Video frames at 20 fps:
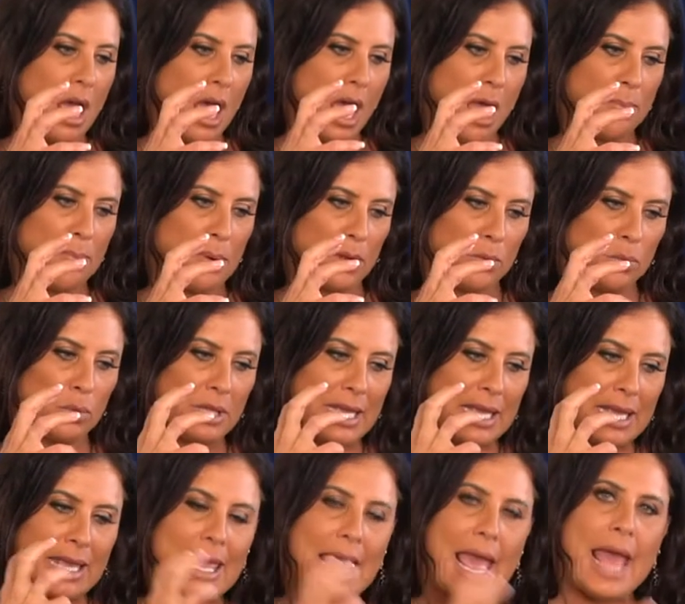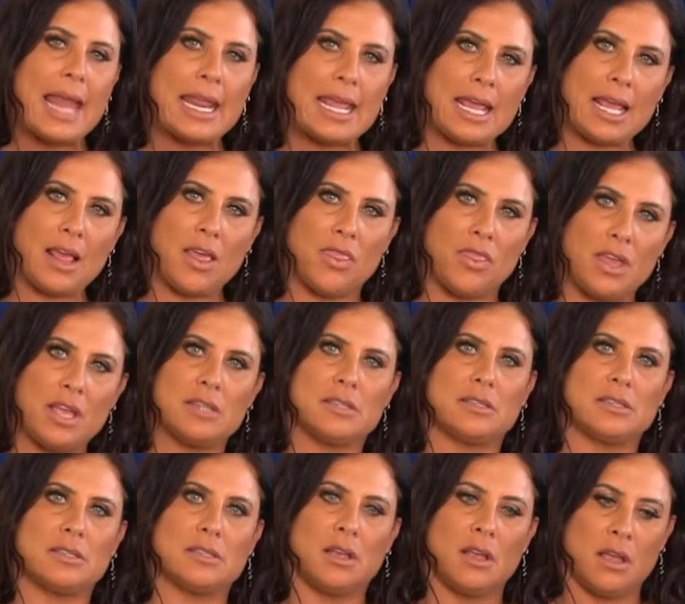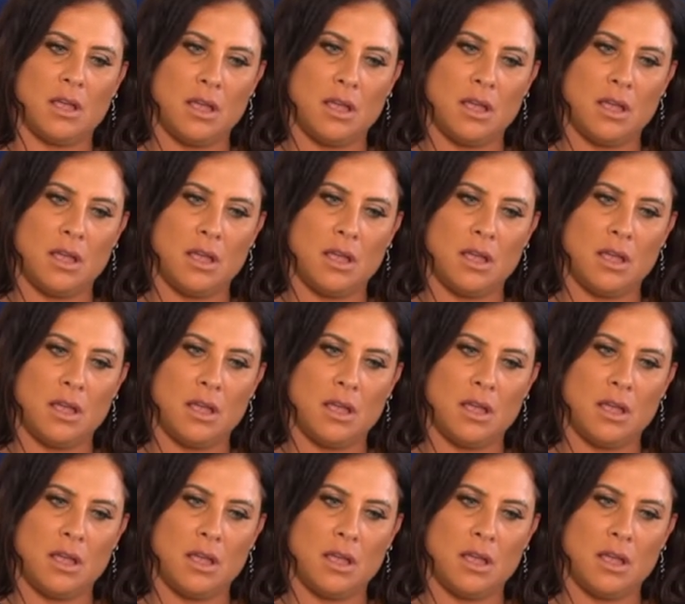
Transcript: and but really getting this